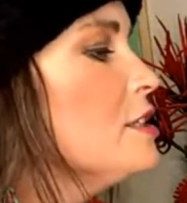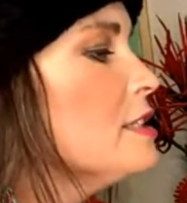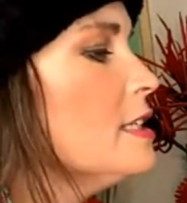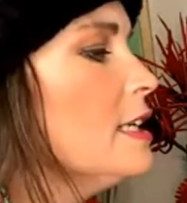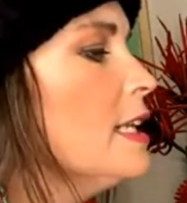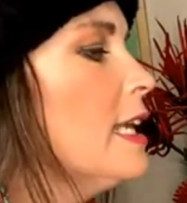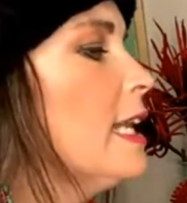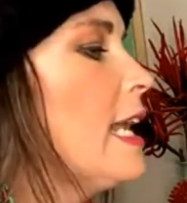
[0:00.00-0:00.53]
just
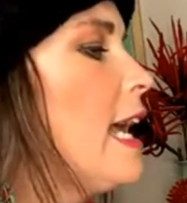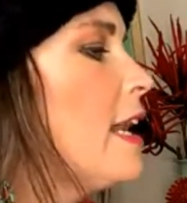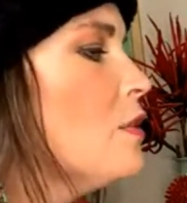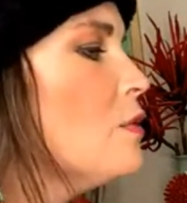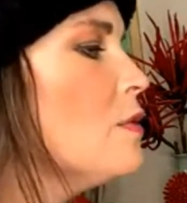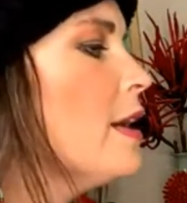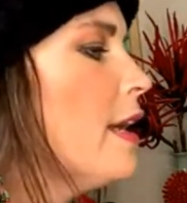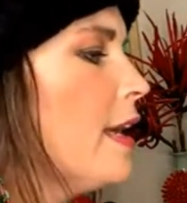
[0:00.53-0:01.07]
need to get out of
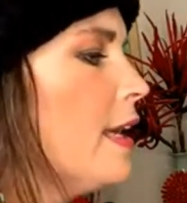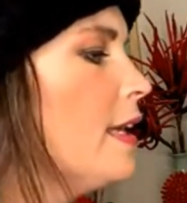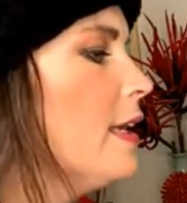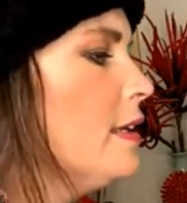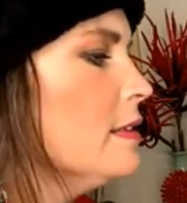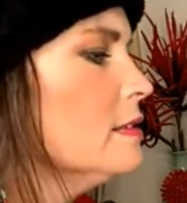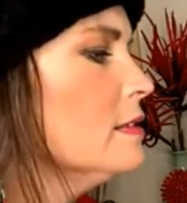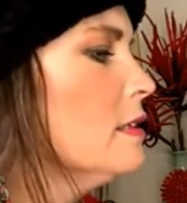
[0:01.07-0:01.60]
the
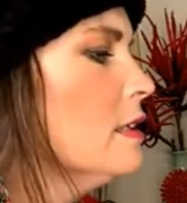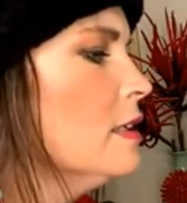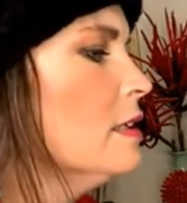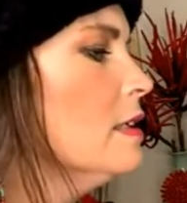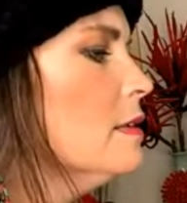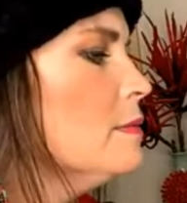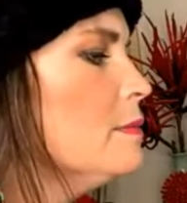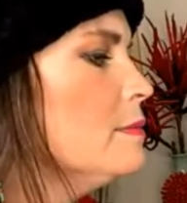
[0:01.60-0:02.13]
way.
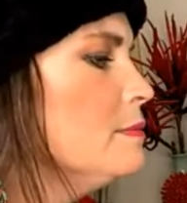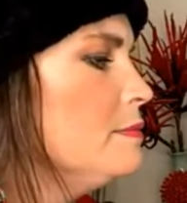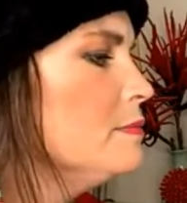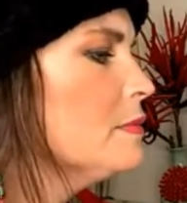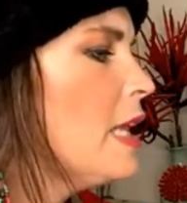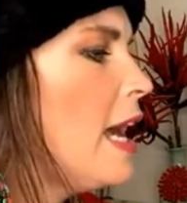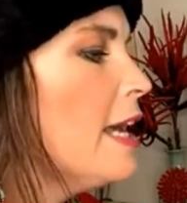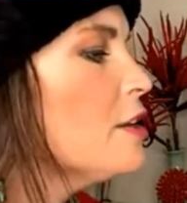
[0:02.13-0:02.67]

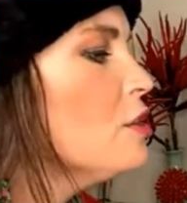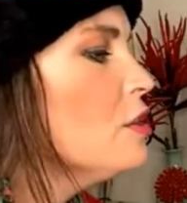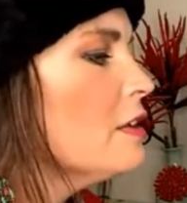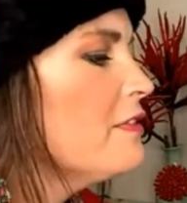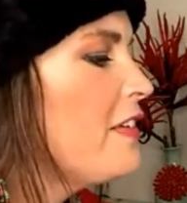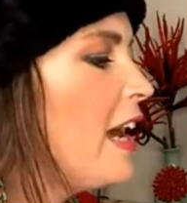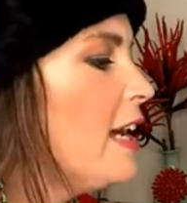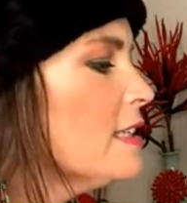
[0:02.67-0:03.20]
I cook
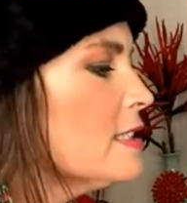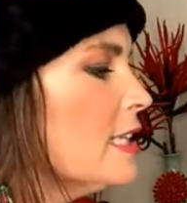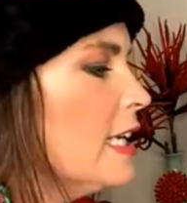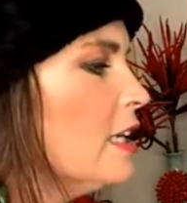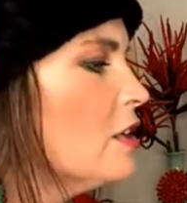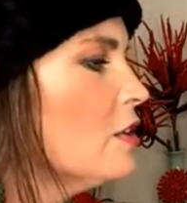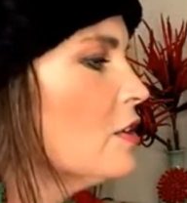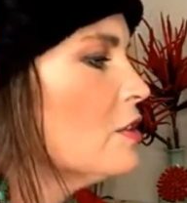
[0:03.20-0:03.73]
fast.
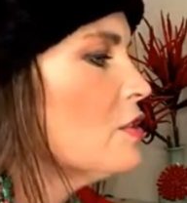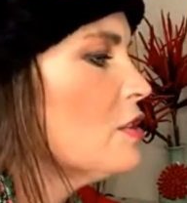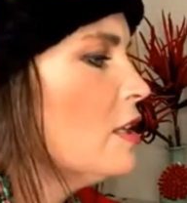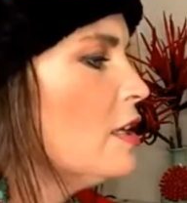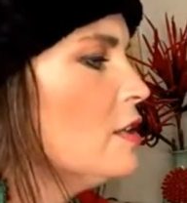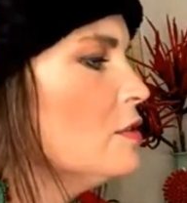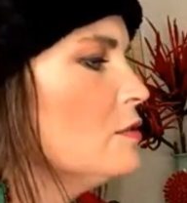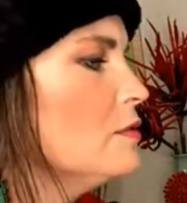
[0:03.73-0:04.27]
He cooks
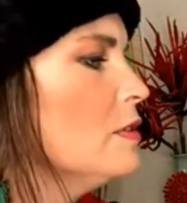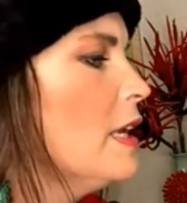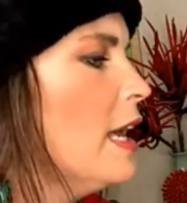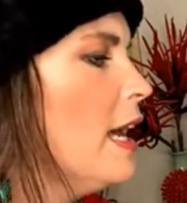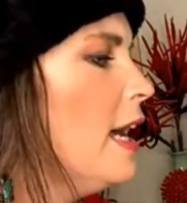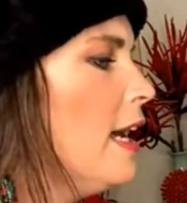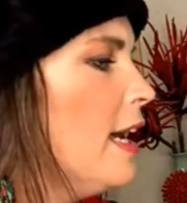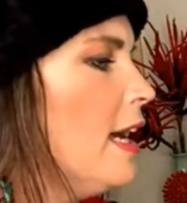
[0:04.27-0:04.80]
slow.
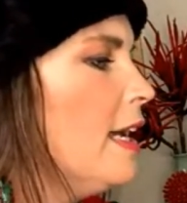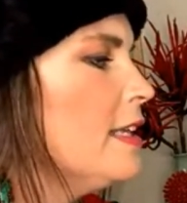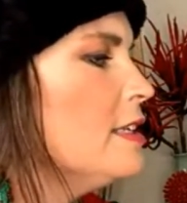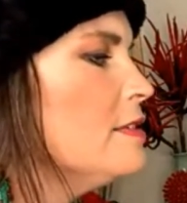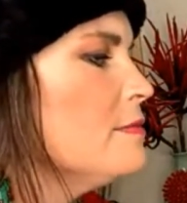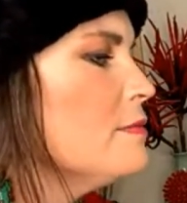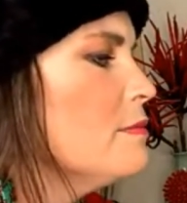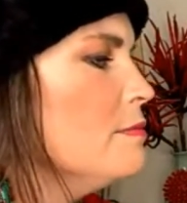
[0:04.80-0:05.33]
I
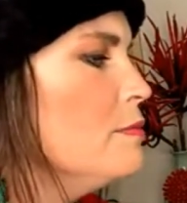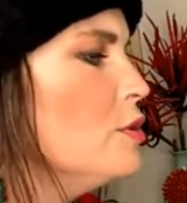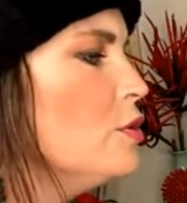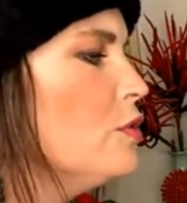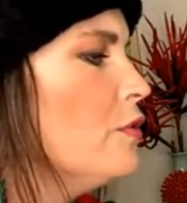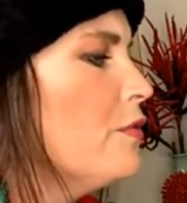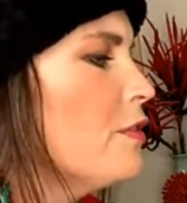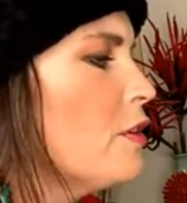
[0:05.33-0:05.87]

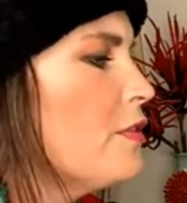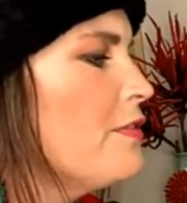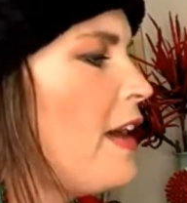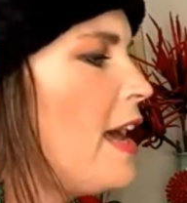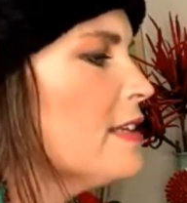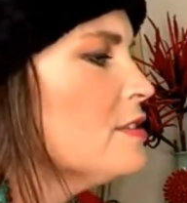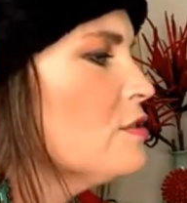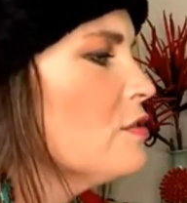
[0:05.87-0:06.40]
move
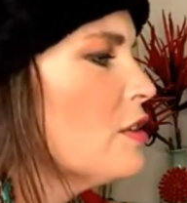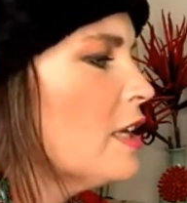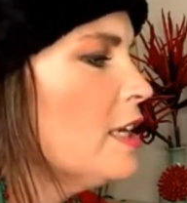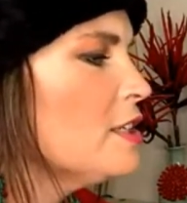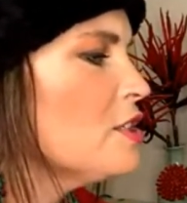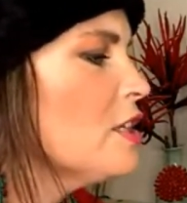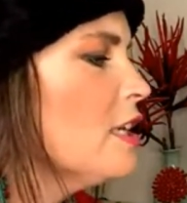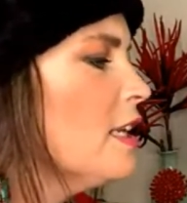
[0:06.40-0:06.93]
fast through the
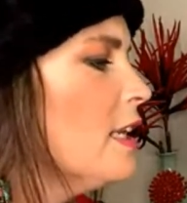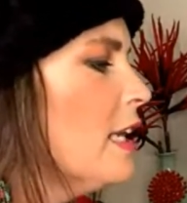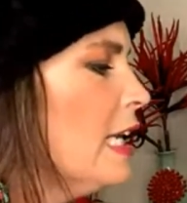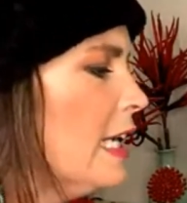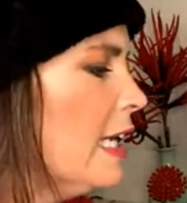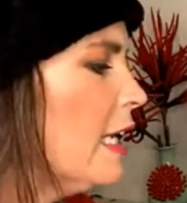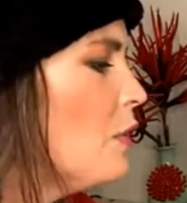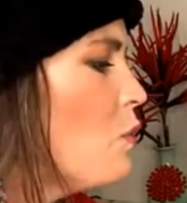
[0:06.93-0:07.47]
kitchen.
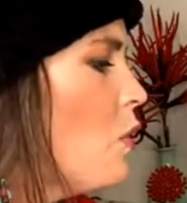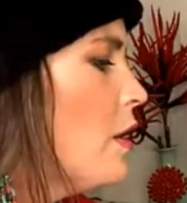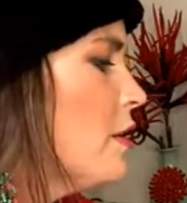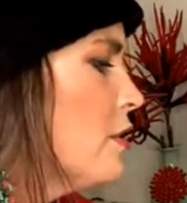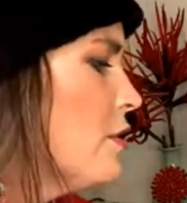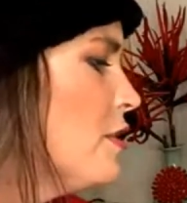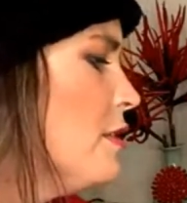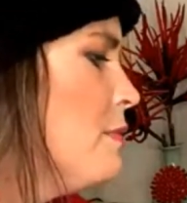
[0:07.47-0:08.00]
He
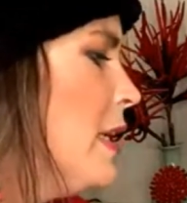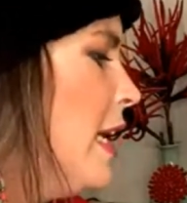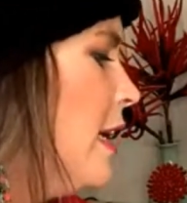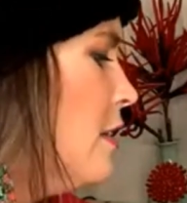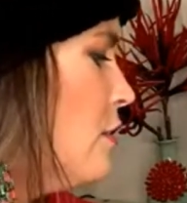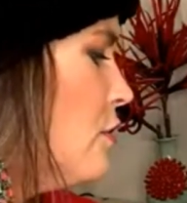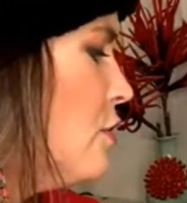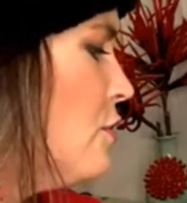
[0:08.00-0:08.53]
wanders and
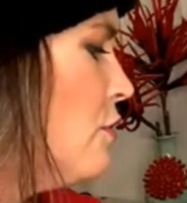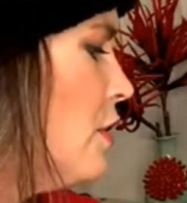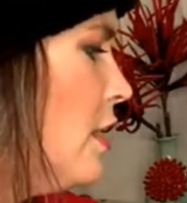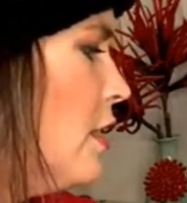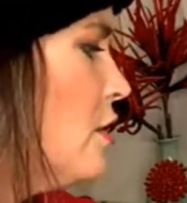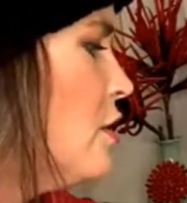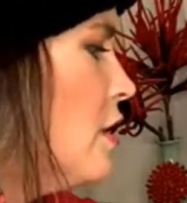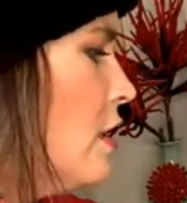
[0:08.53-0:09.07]
meanders through the
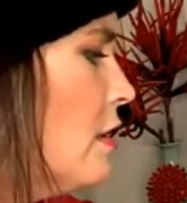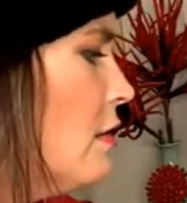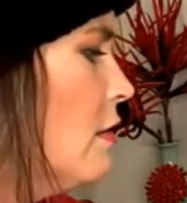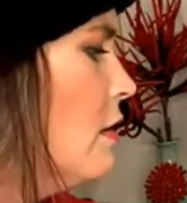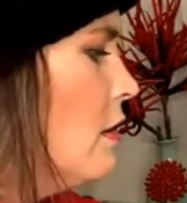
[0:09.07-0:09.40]
kitchen.